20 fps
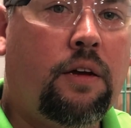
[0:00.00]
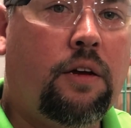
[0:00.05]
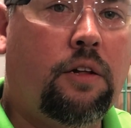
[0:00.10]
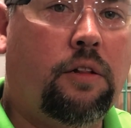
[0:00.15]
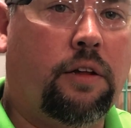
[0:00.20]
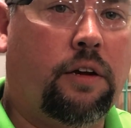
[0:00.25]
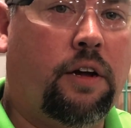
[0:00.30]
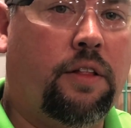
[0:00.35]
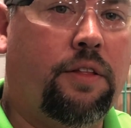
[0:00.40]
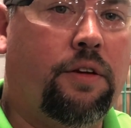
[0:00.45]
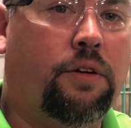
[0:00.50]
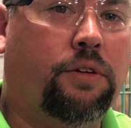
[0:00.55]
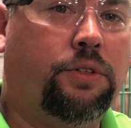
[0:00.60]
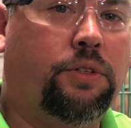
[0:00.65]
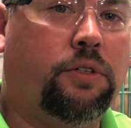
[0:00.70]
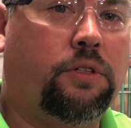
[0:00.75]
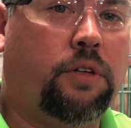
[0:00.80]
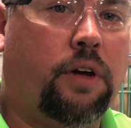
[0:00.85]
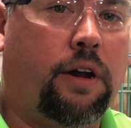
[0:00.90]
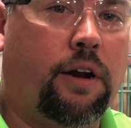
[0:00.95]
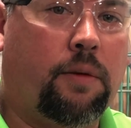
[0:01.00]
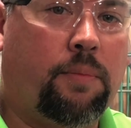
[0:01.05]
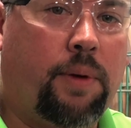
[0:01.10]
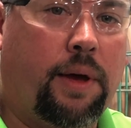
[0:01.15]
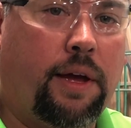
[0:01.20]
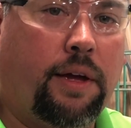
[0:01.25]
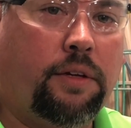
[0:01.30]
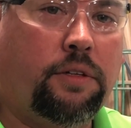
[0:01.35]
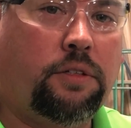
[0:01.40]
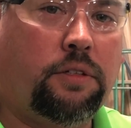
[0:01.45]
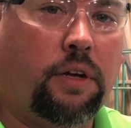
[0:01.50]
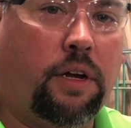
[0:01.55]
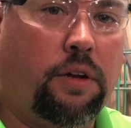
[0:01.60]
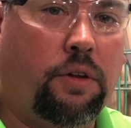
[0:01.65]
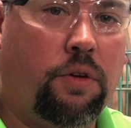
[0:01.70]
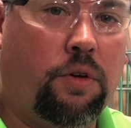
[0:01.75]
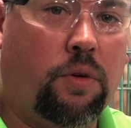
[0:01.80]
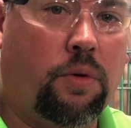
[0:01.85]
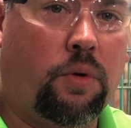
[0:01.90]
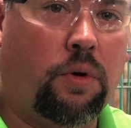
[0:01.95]
Click on the ultrasonic page and
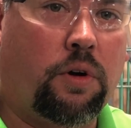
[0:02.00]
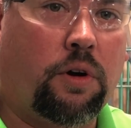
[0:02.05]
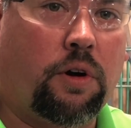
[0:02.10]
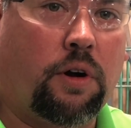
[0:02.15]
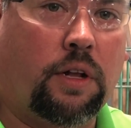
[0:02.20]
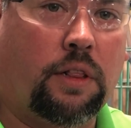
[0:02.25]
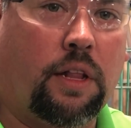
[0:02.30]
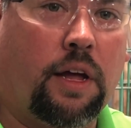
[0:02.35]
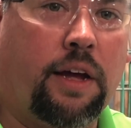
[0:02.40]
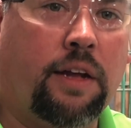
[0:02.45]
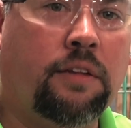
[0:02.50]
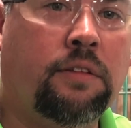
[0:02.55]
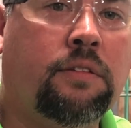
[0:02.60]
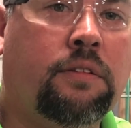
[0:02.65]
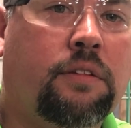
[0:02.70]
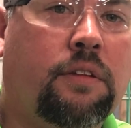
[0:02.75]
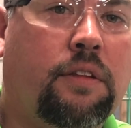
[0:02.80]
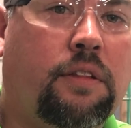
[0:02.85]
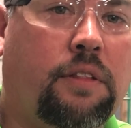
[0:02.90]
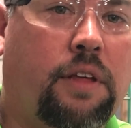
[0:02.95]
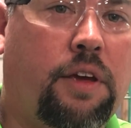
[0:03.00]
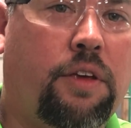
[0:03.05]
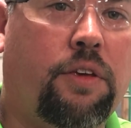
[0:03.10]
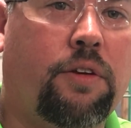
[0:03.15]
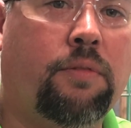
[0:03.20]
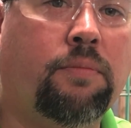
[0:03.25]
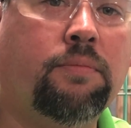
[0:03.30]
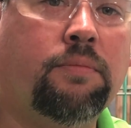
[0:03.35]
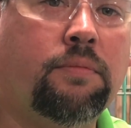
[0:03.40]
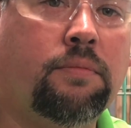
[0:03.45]
you can order online. Thank you.